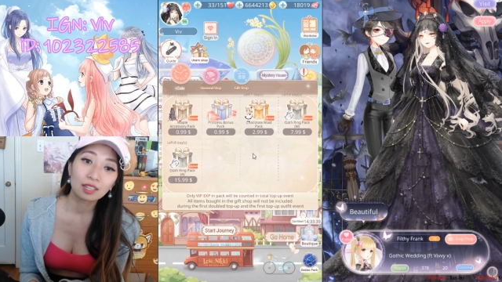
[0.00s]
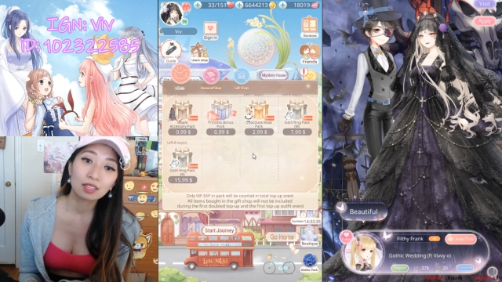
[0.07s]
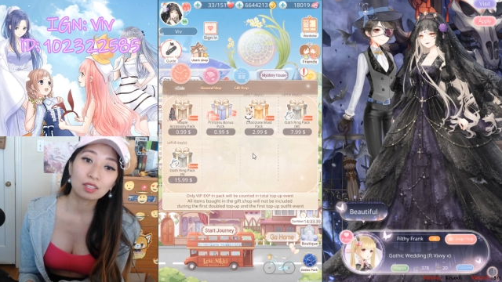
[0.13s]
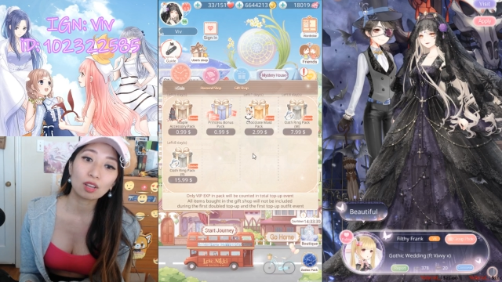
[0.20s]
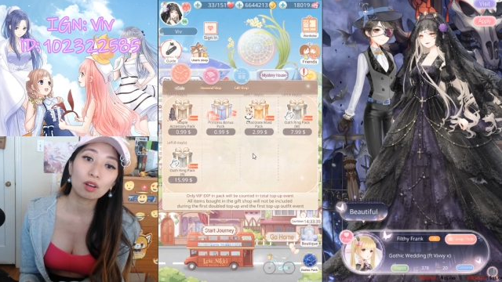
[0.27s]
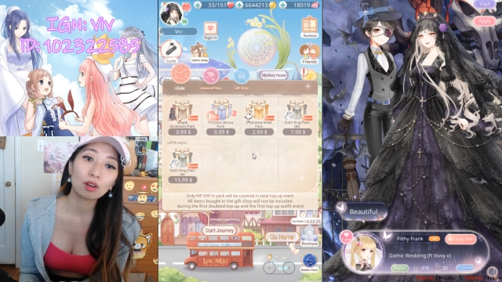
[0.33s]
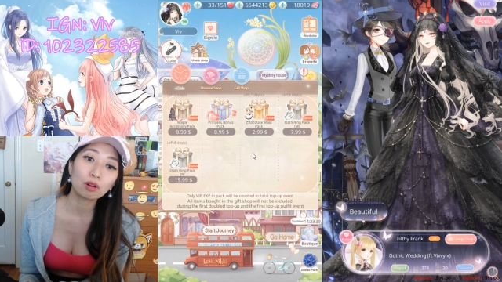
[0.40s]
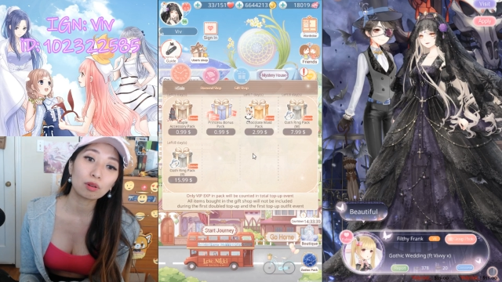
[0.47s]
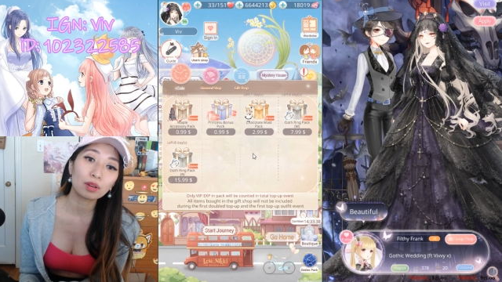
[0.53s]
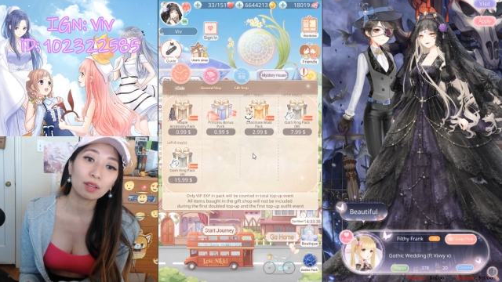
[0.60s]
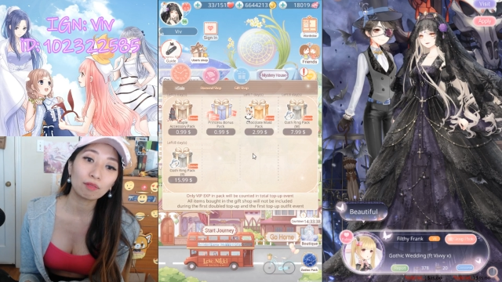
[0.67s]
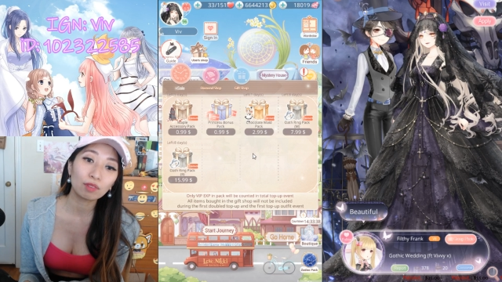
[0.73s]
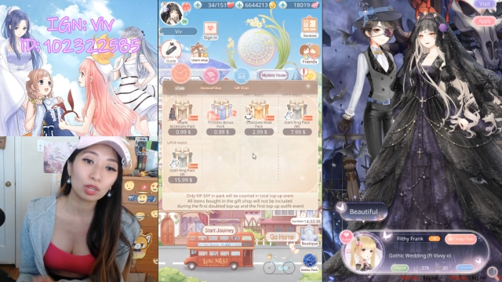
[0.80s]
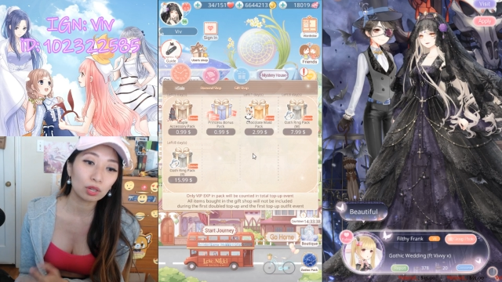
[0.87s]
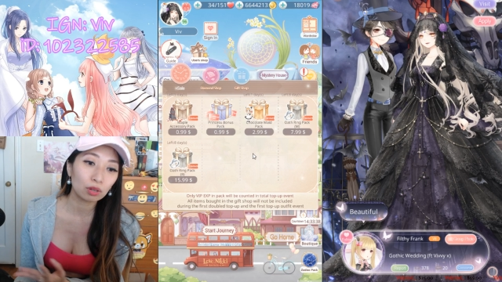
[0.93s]
So
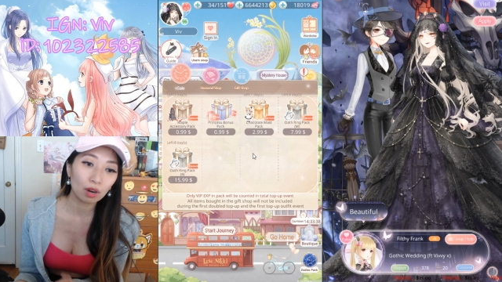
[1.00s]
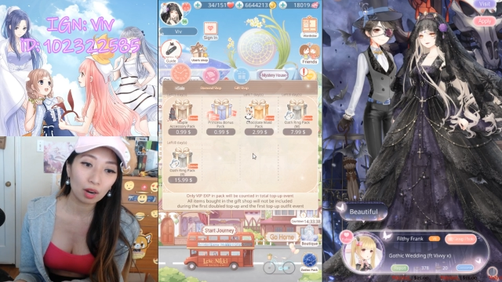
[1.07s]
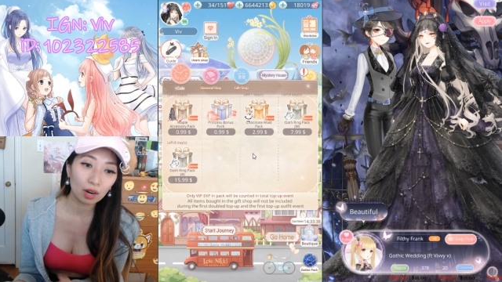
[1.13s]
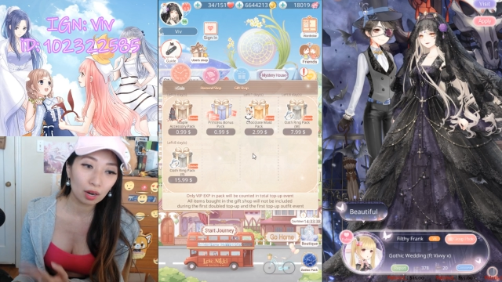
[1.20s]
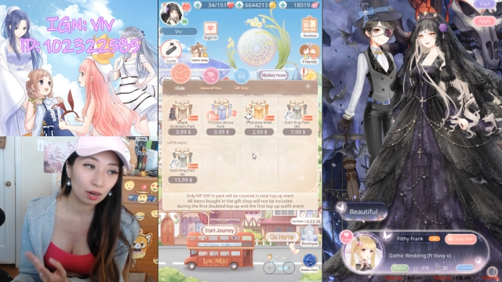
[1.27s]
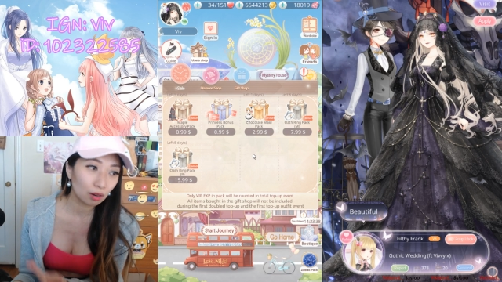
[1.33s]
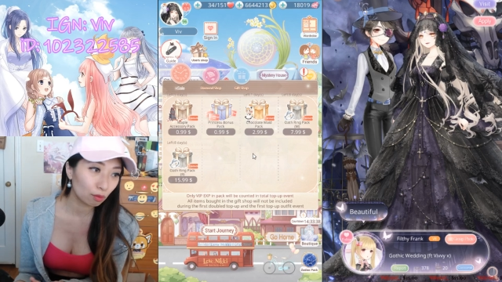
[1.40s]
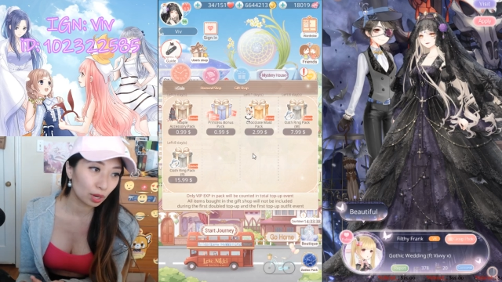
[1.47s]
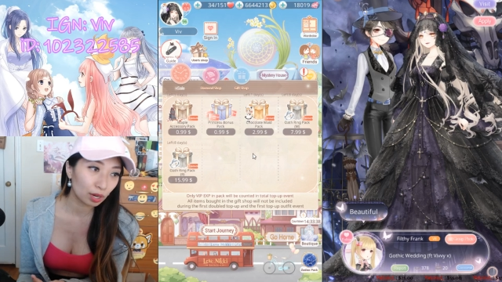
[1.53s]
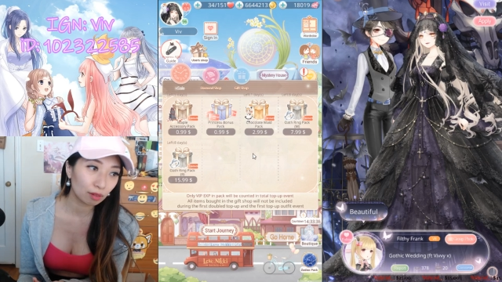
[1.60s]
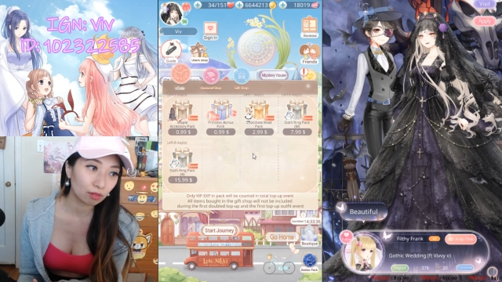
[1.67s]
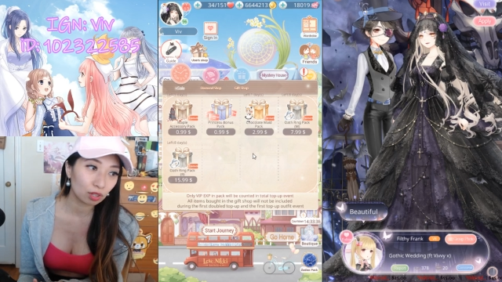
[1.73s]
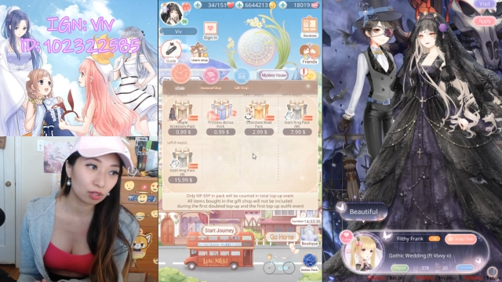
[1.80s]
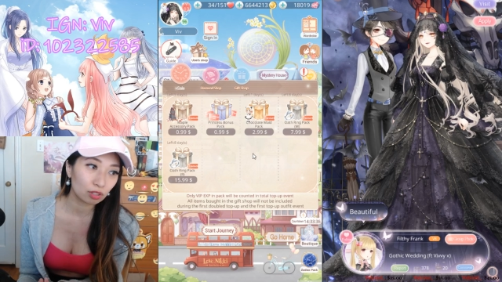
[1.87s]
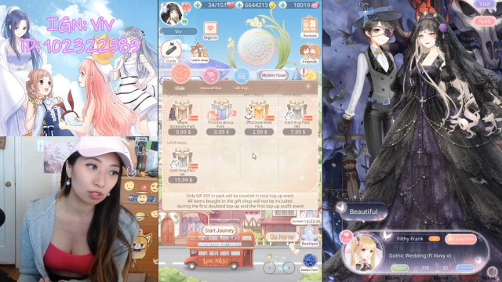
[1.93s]
if you are one
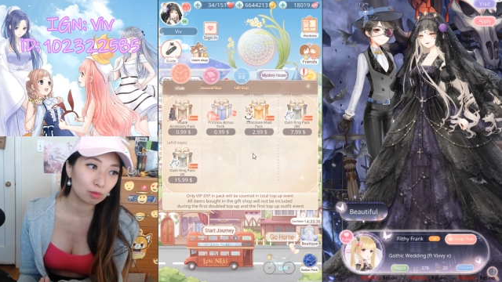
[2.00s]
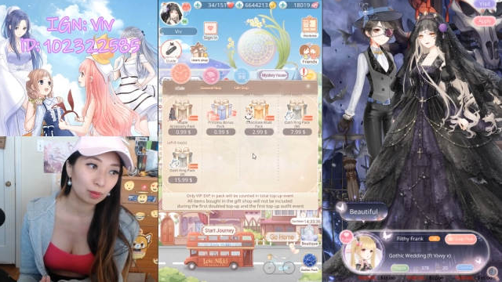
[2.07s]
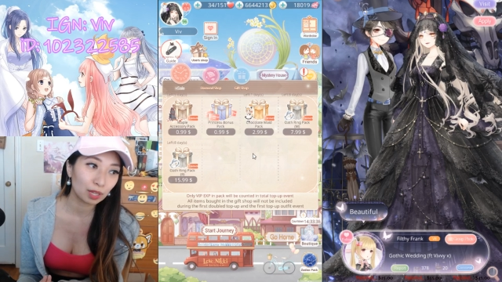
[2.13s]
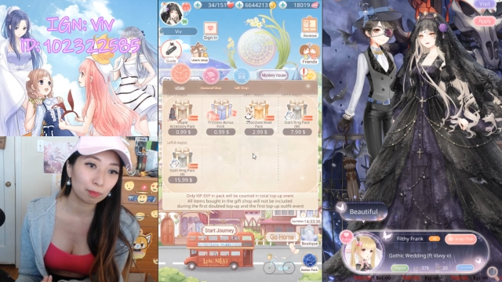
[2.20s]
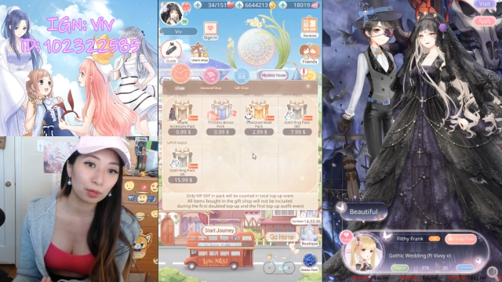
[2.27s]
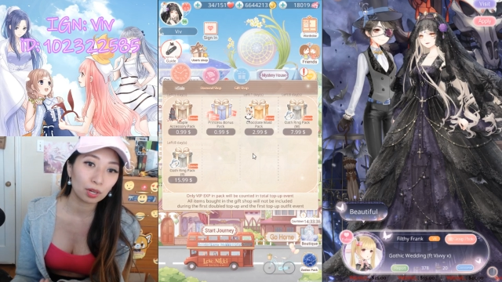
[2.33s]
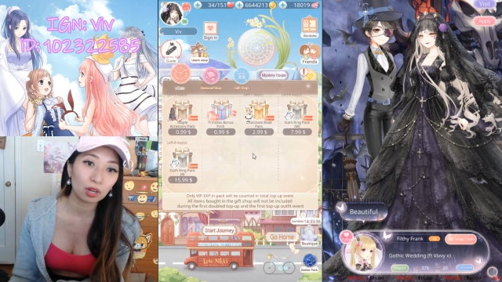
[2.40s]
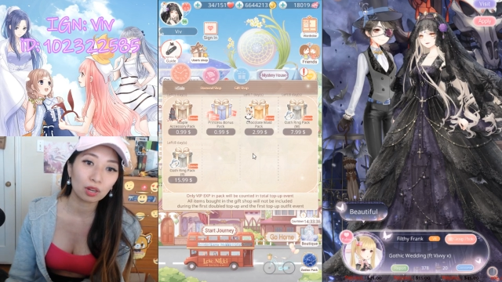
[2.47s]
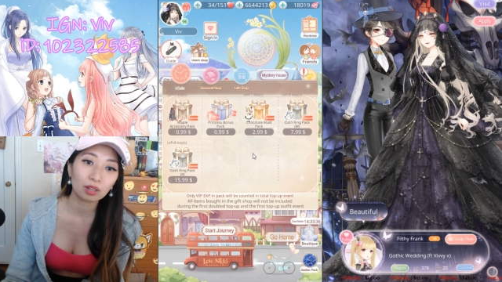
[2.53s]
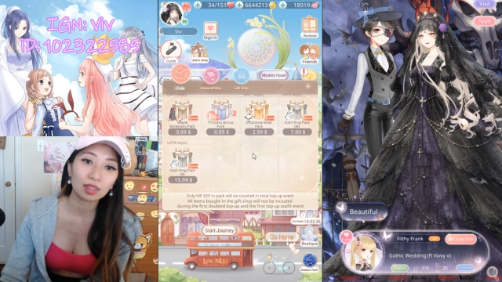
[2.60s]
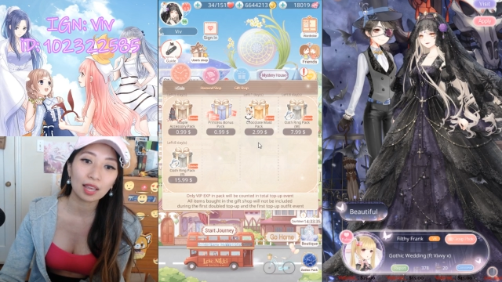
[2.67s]
of those people,